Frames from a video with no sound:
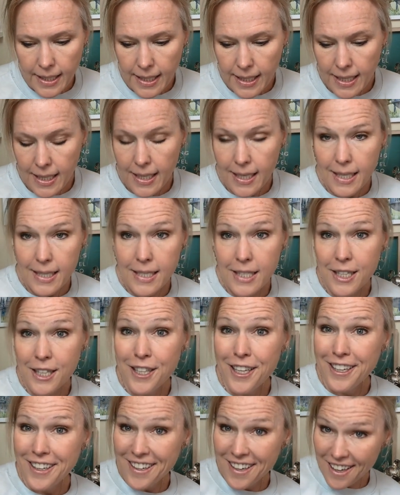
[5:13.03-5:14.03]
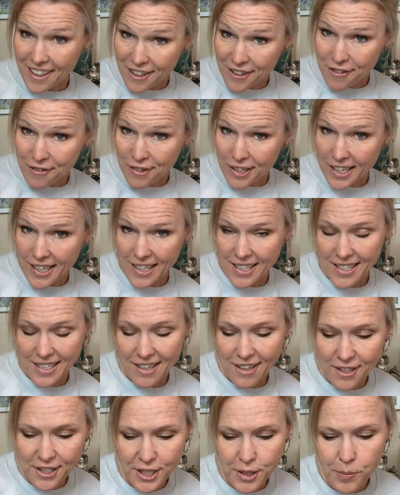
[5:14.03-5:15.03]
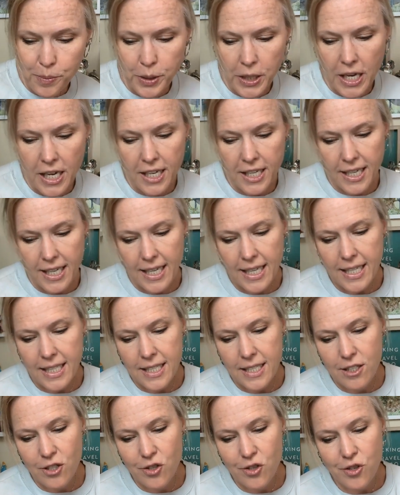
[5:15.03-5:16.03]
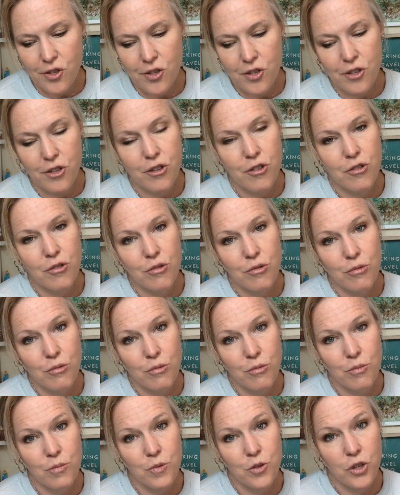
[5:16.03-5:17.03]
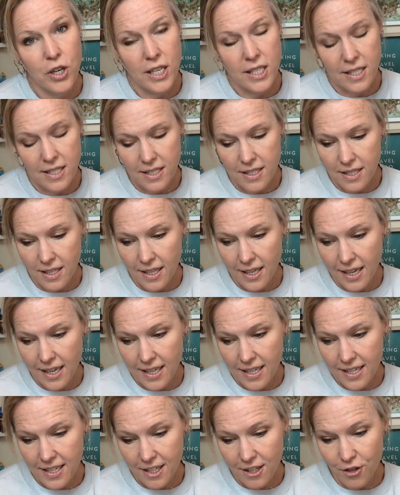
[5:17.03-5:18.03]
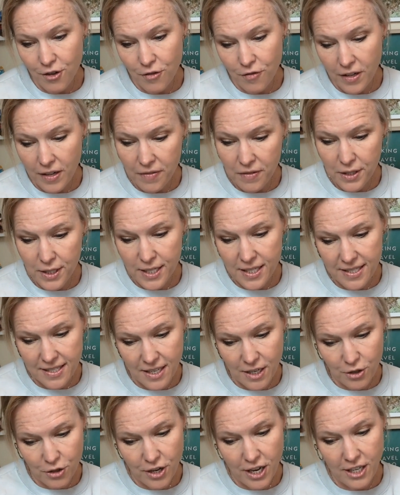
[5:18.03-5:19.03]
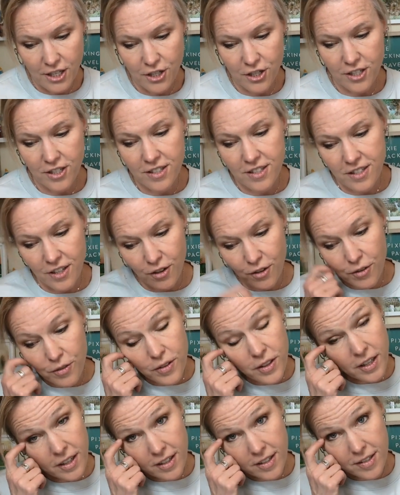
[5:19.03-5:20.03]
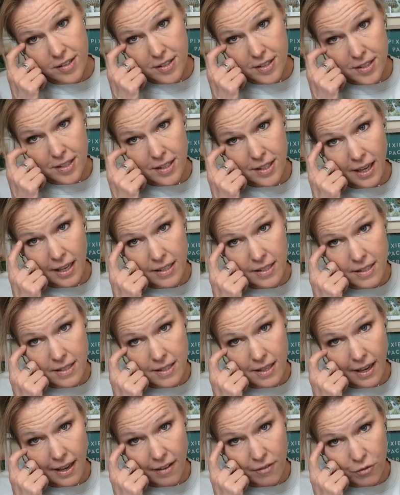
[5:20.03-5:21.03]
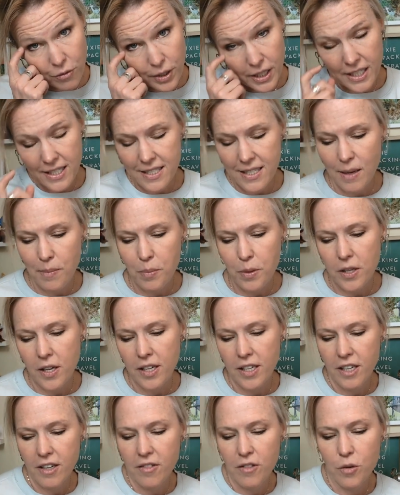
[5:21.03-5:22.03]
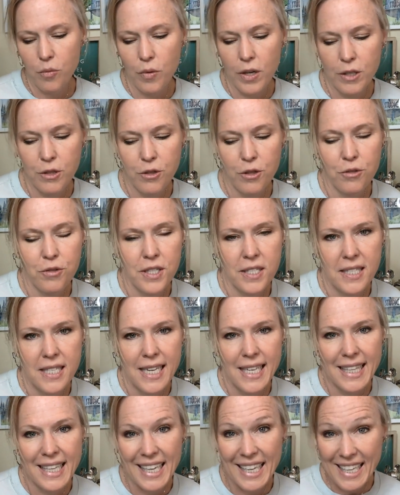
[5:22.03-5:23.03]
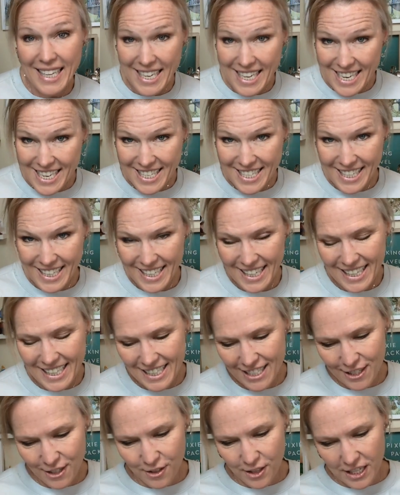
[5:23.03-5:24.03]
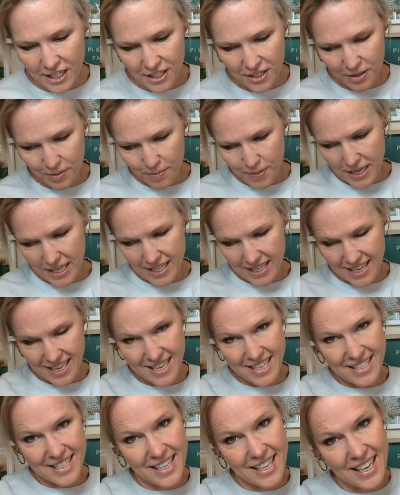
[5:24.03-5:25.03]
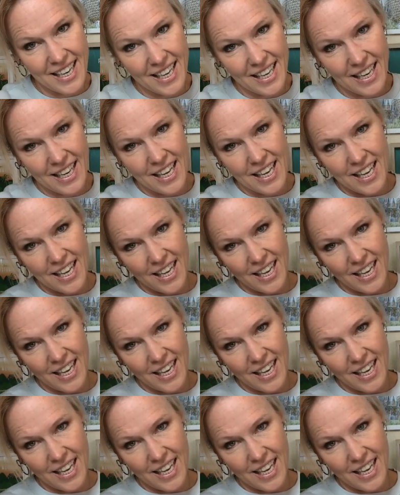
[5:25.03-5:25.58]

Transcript: And another fun idea on the blog is to dress like your favorite Disney attraction. So I have one example on here, the Retro Disneyland e-ticket. So they just made an e-ticket